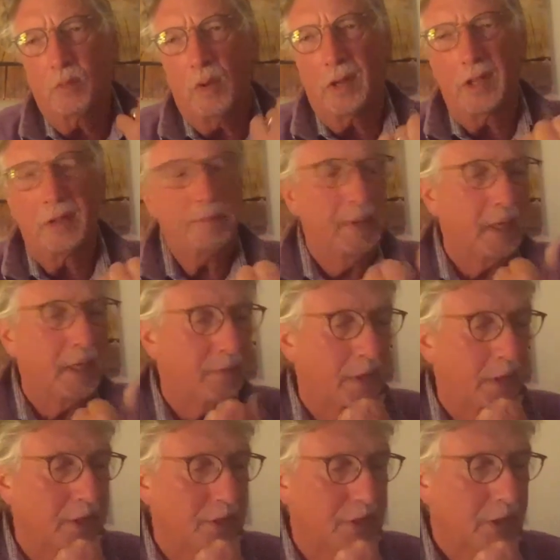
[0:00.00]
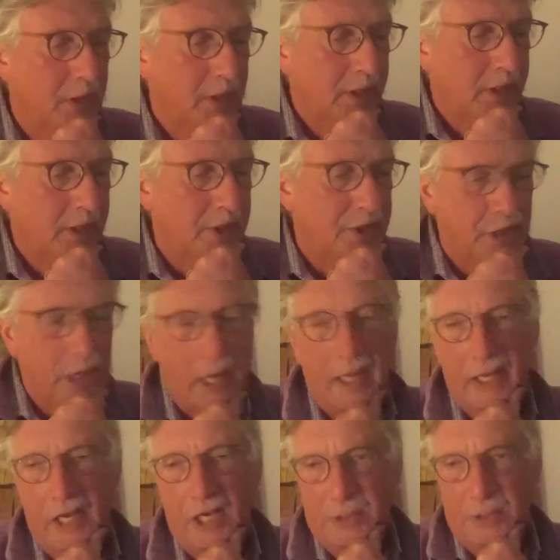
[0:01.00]
of the big things is high
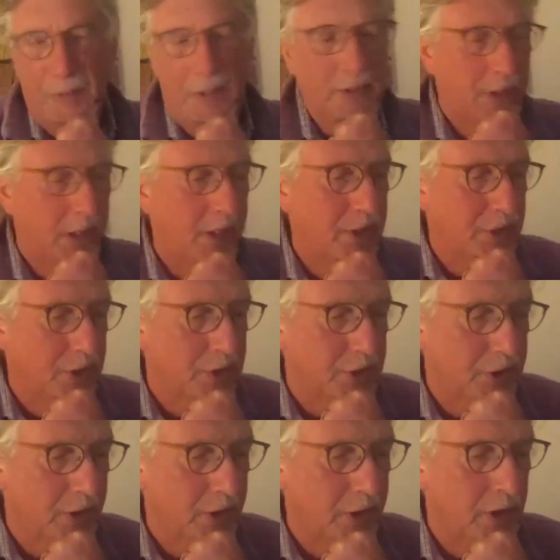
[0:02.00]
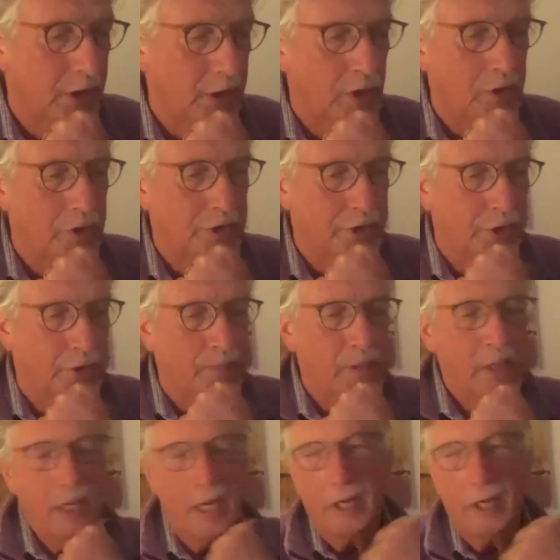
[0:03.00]
expectations in our culture and